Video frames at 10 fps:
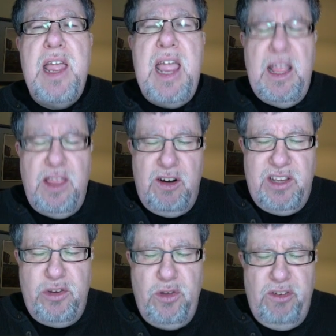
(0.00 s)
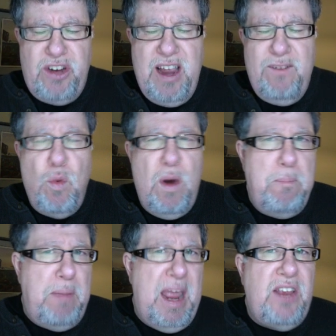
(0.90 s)
And so there's kind of one
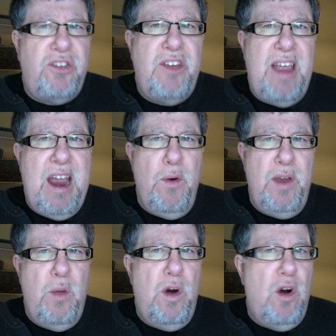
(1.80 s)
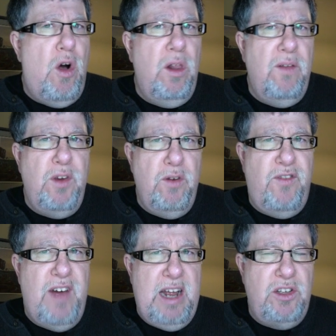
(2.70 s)
base area where all of your
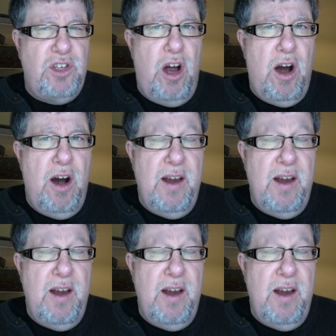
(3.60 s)
files are.